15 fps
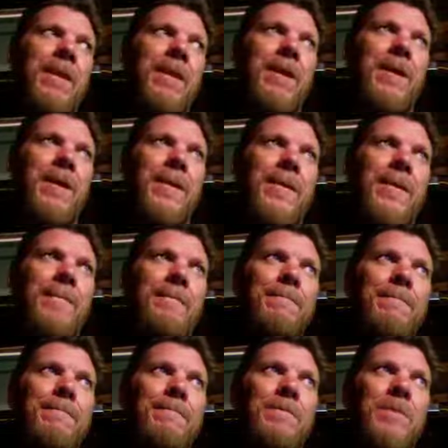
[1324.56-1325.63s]

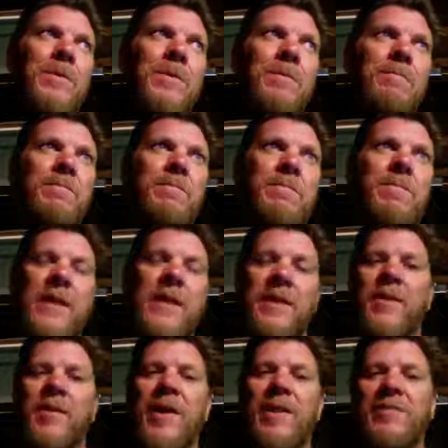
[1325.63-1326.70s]
then
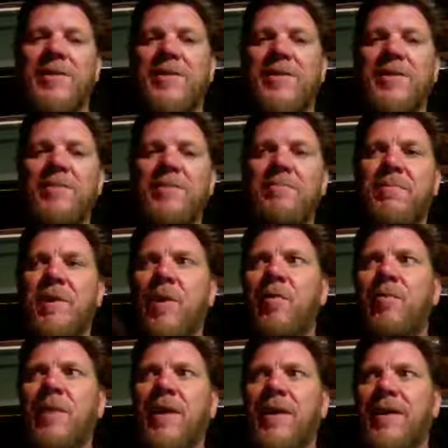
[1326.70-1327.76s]
you have to just go
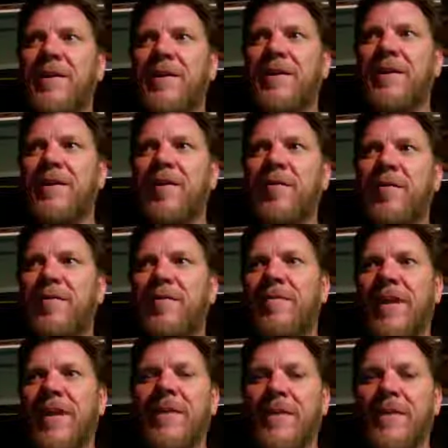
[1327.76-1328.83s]
beyond, you know, the
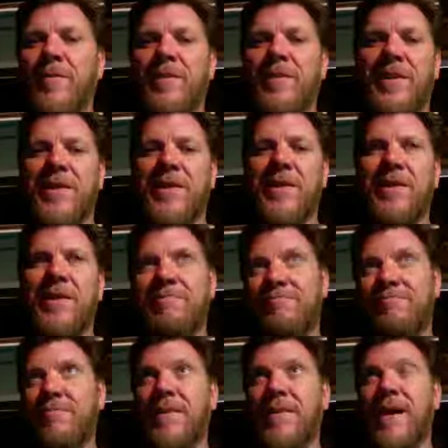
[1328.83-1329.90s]
fact that it was
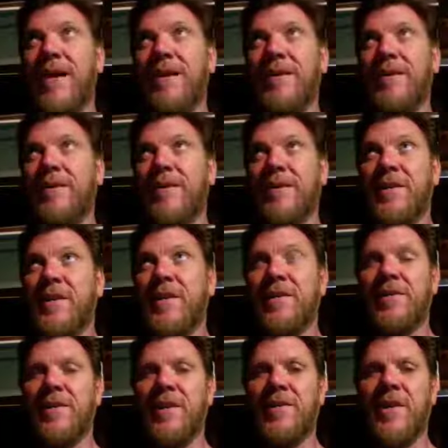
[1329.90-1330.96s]
not just an
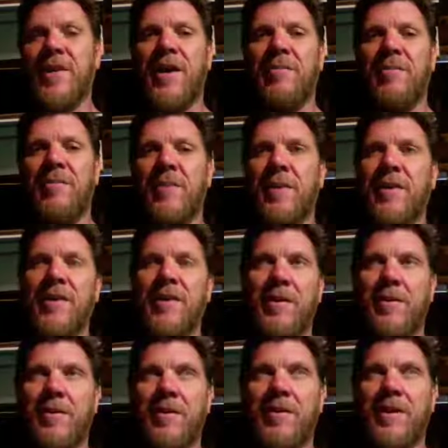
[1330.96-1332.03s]
inside job, but, you
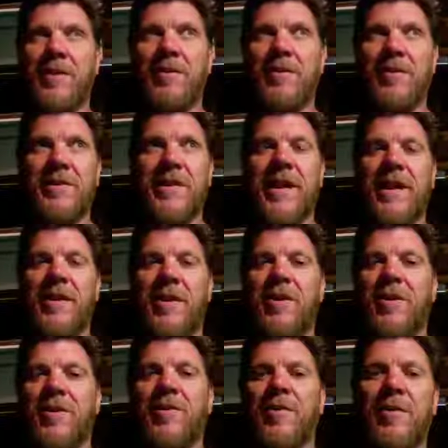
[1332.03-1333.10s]
know, a terror attack
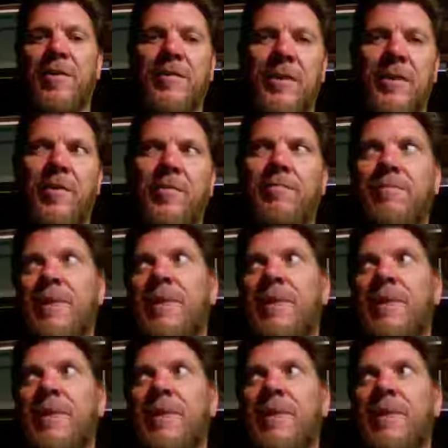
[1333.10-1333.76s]
on our, you know,